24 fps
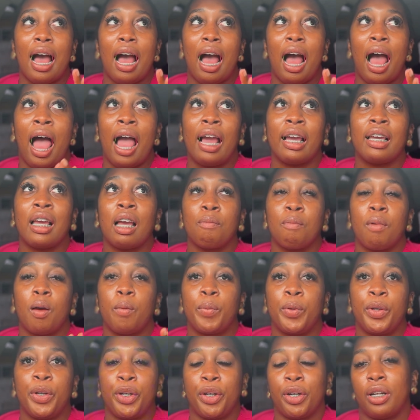I get my
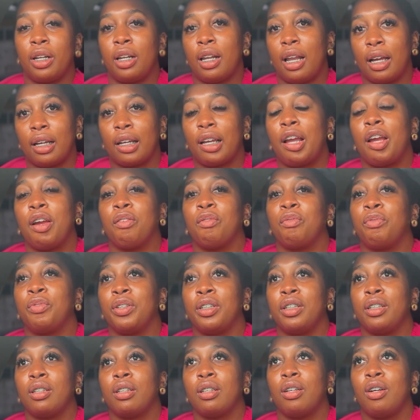period like
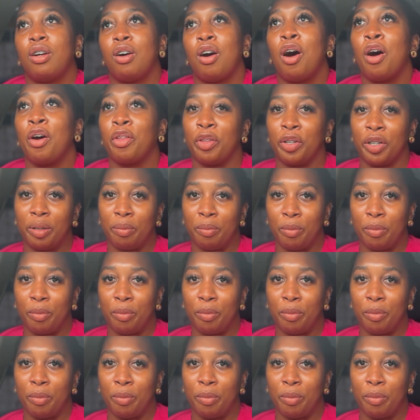every other